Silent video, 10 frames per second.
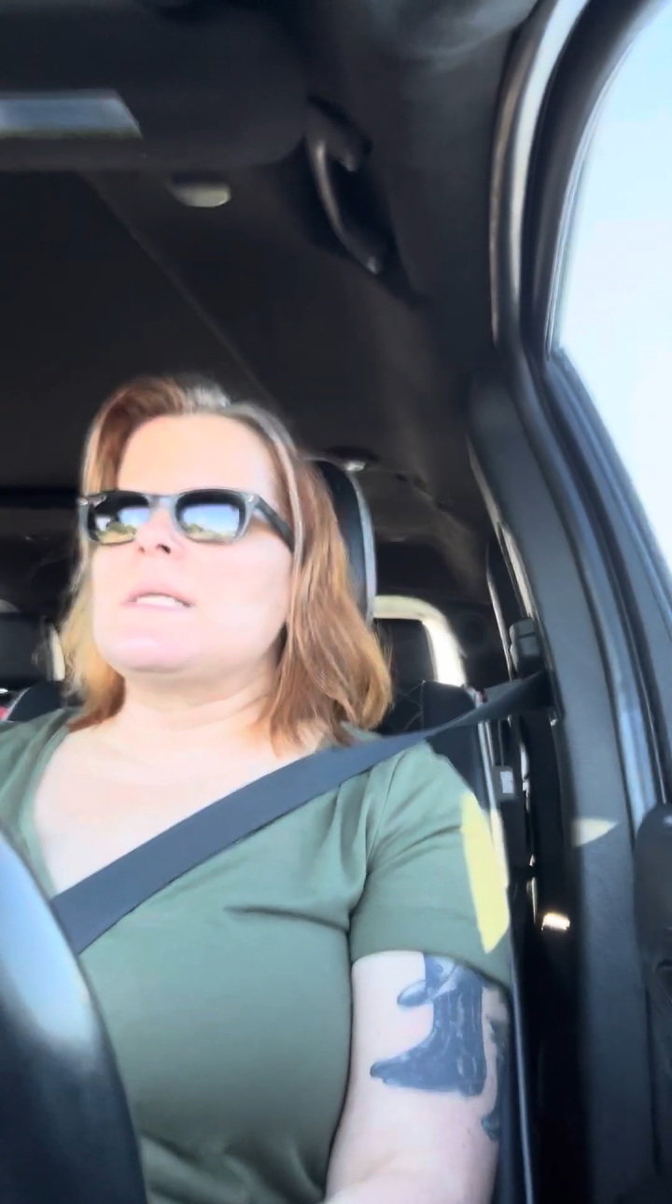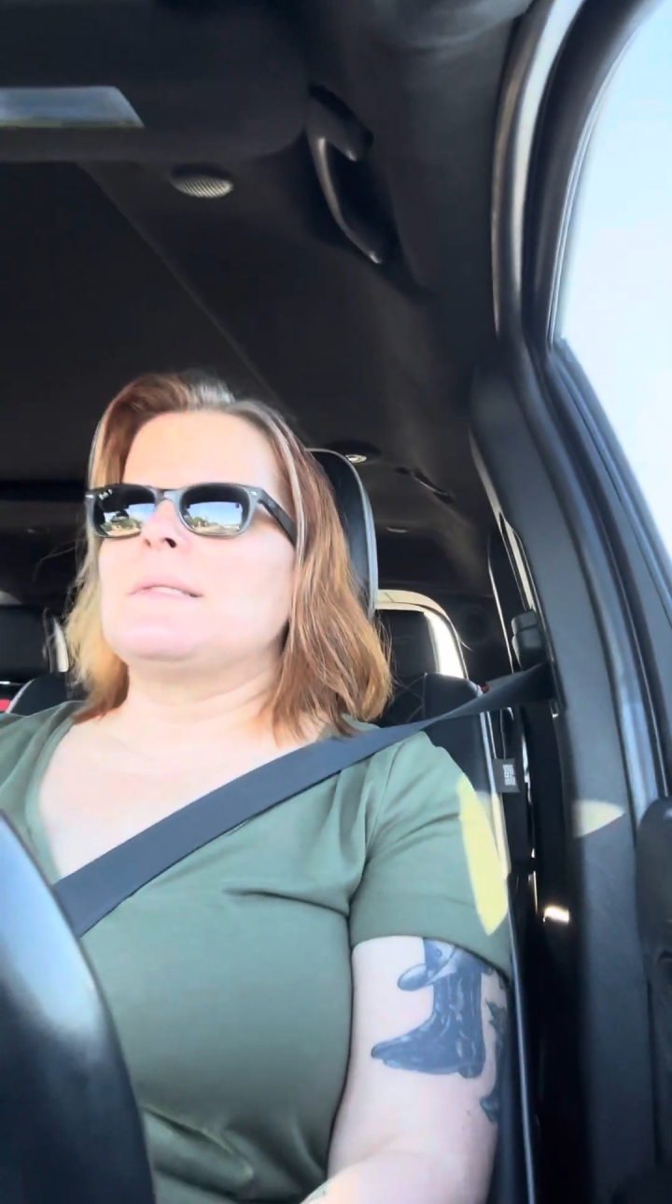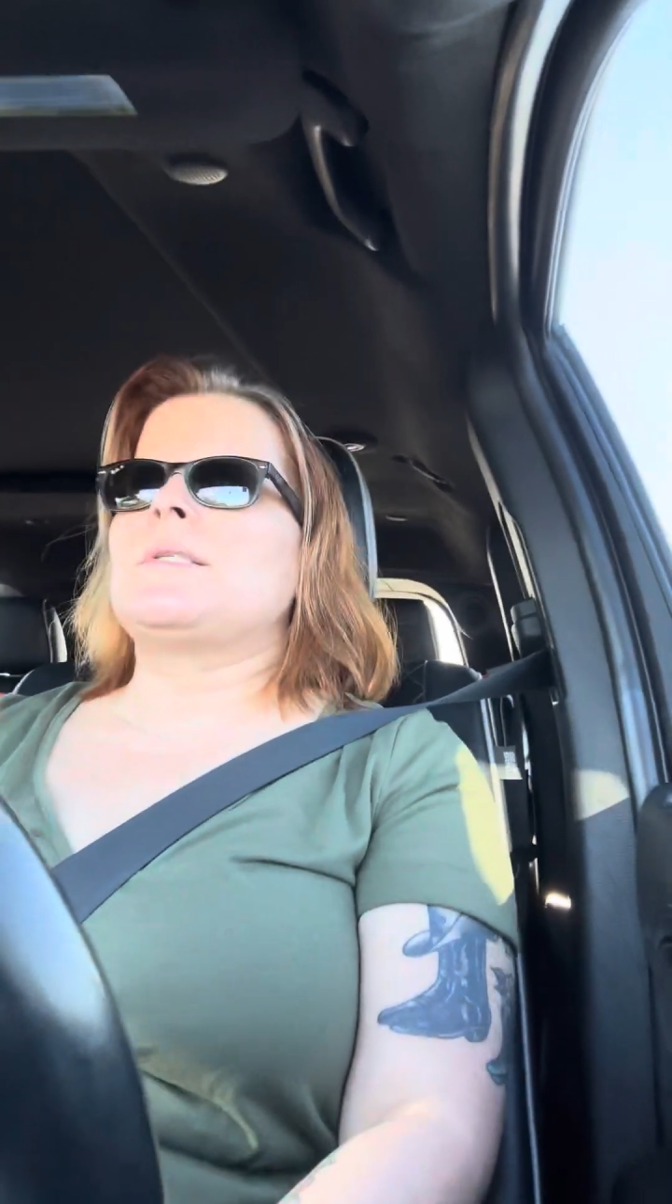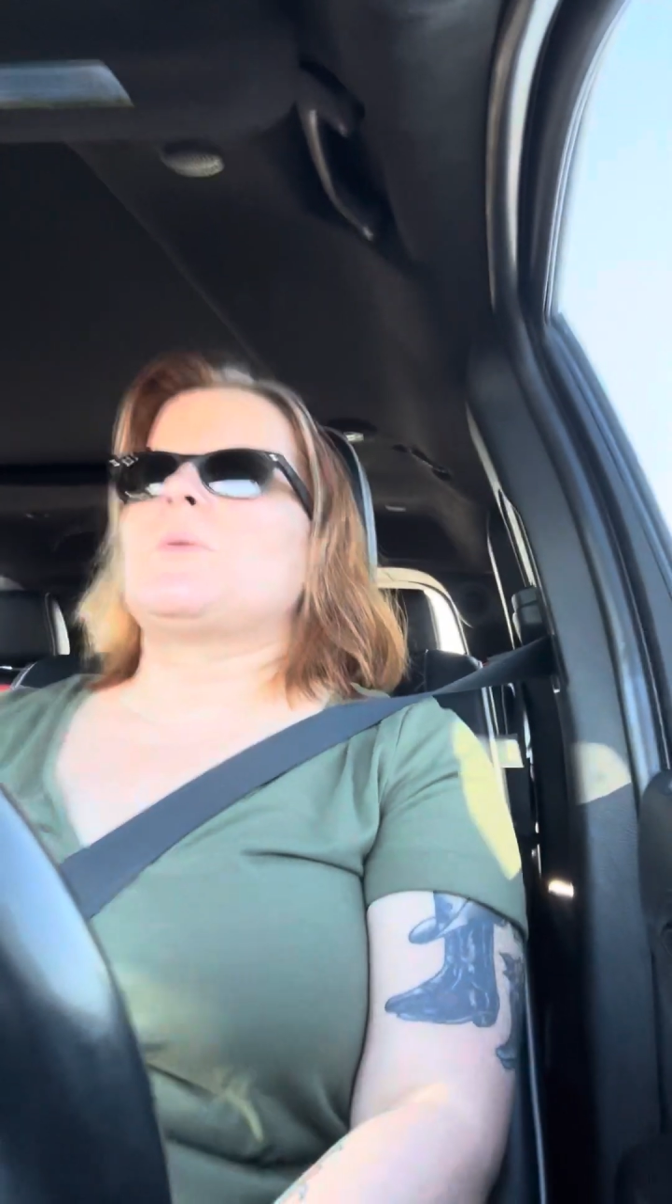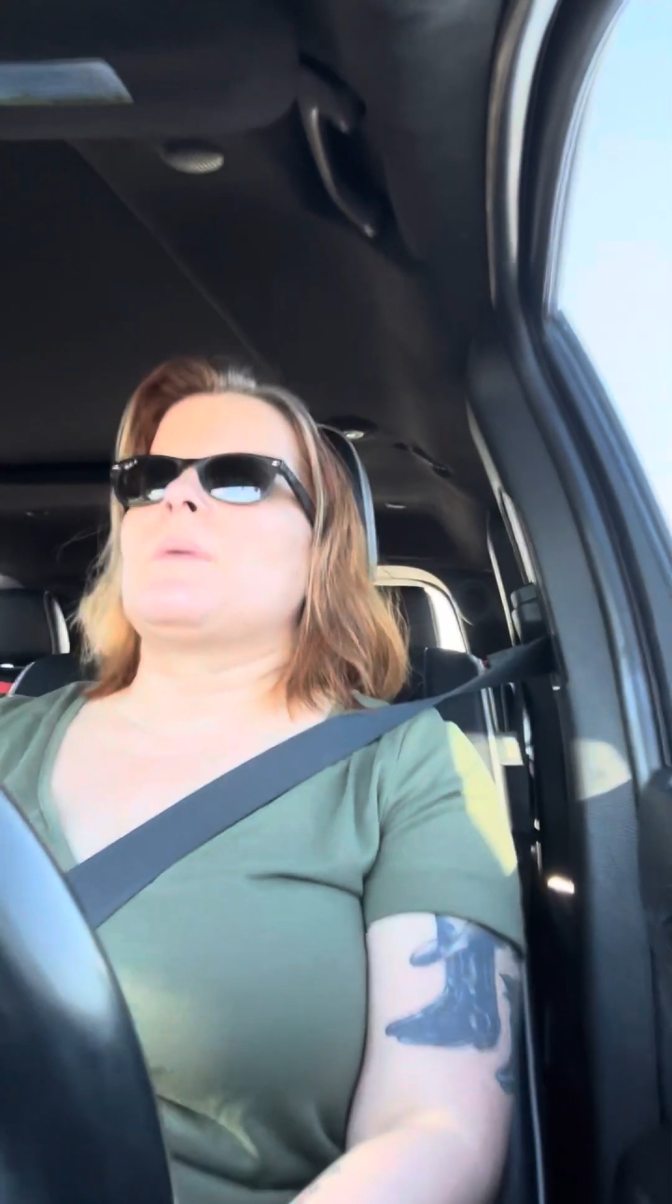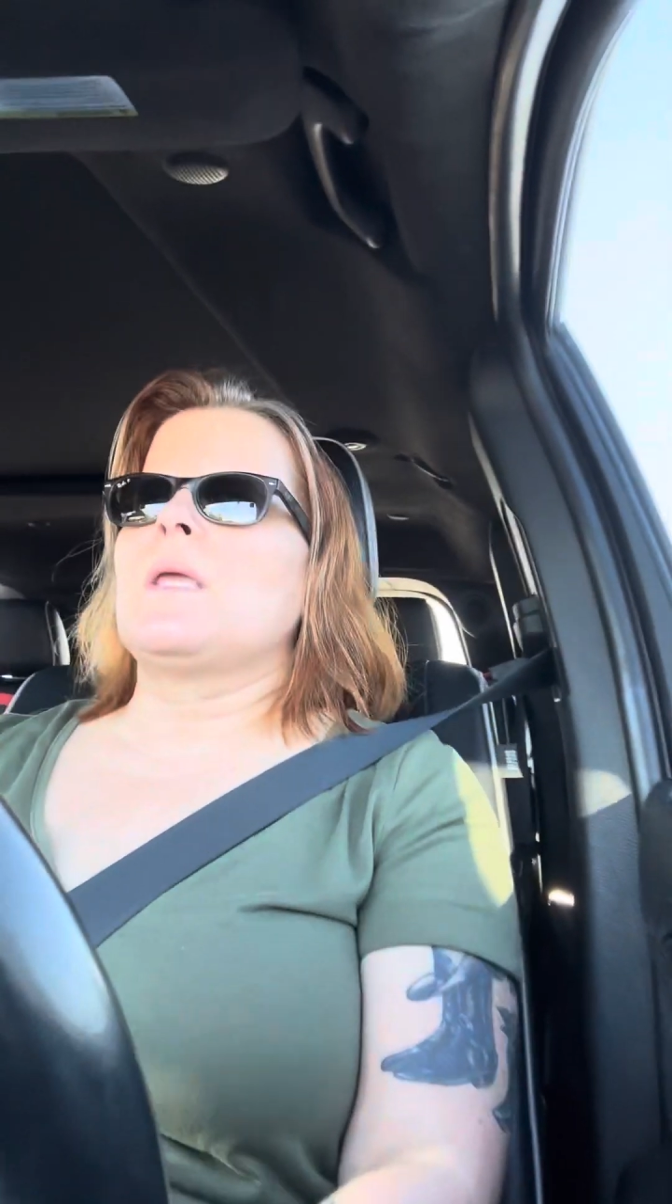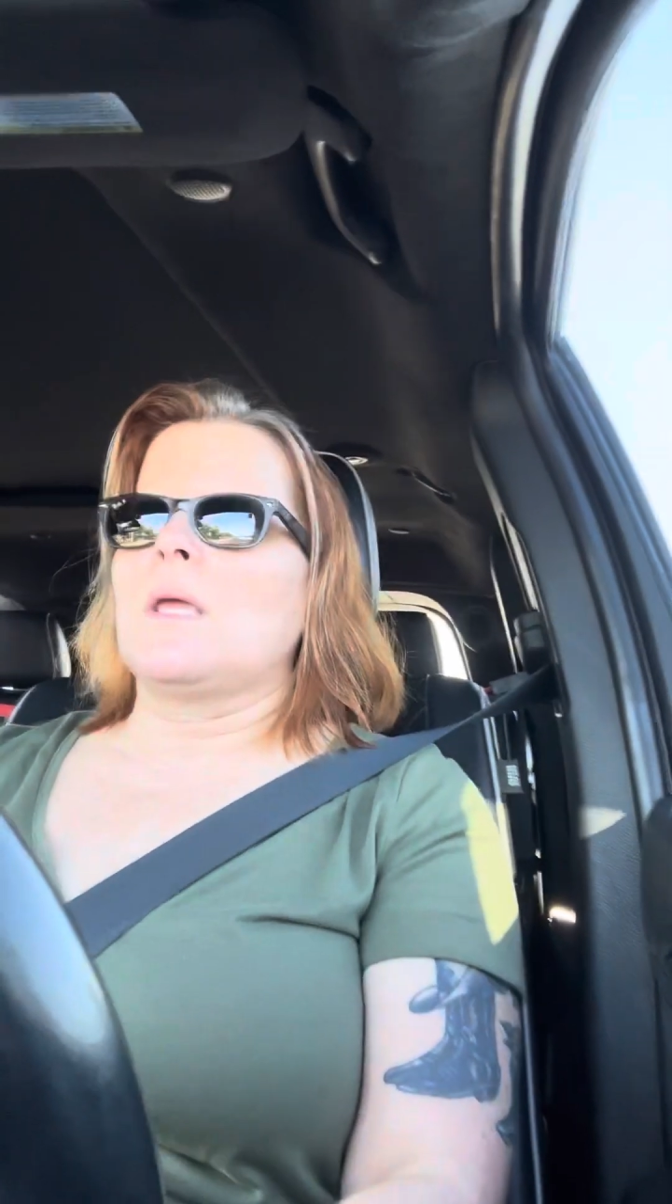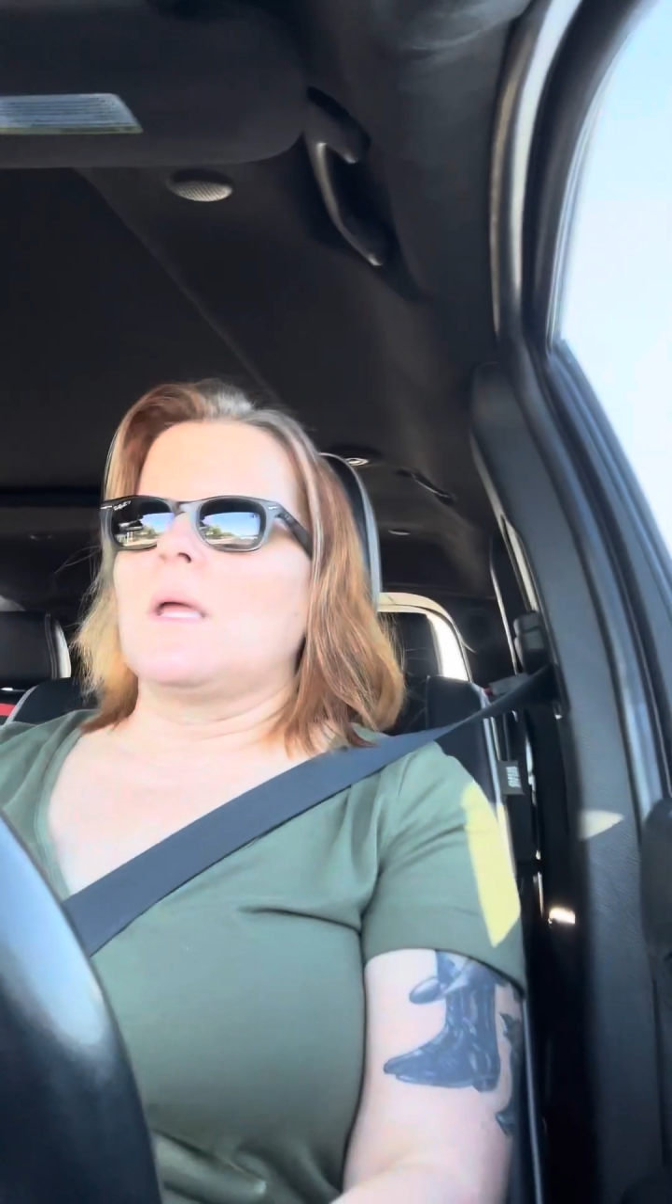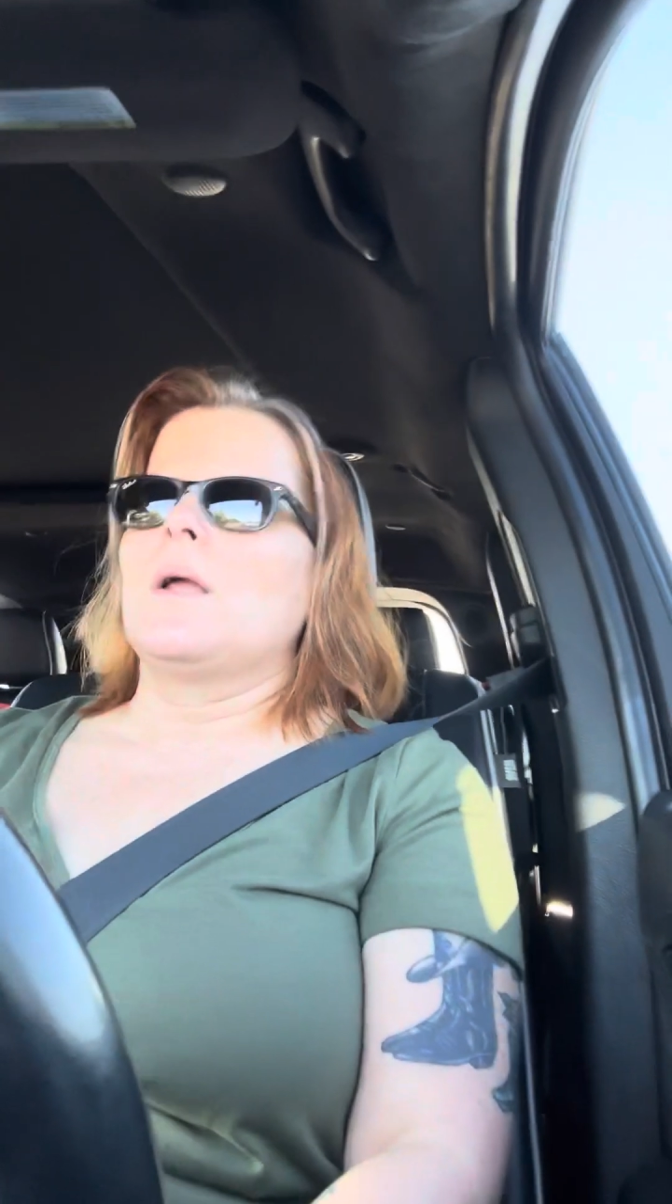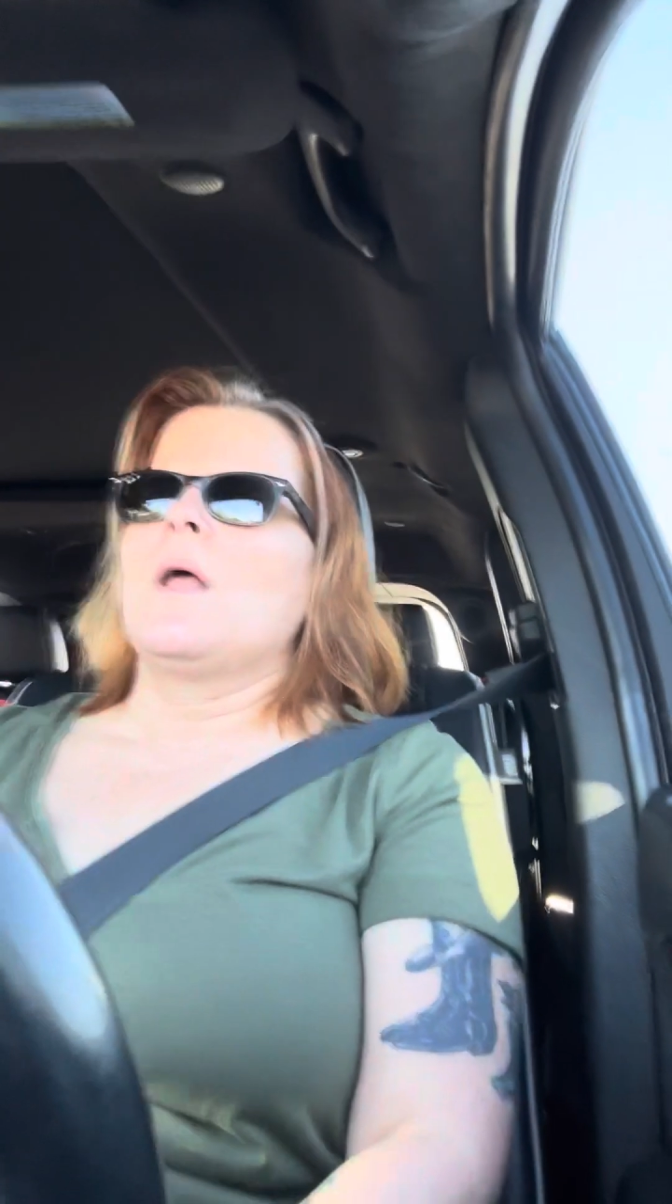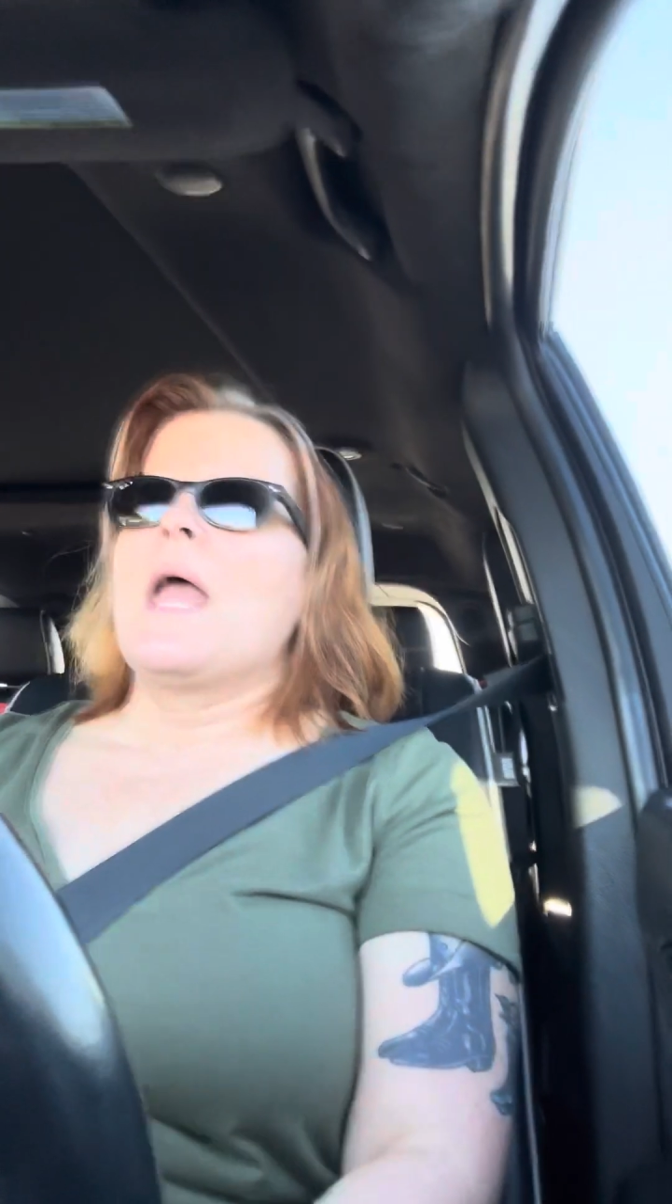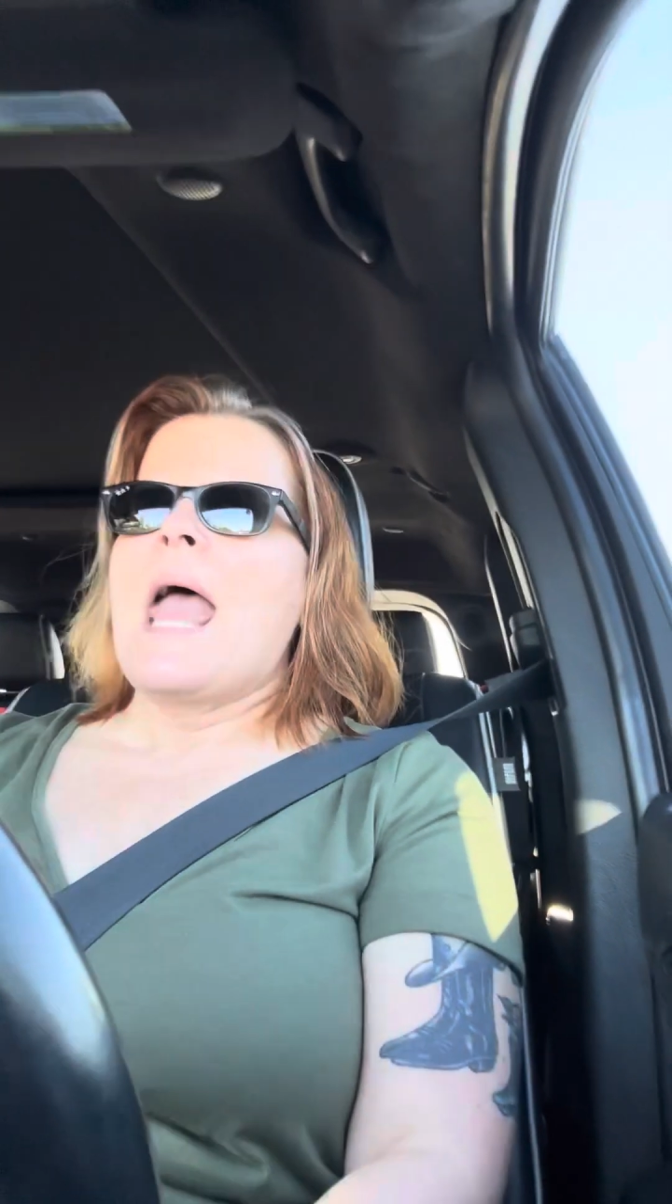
needs to be,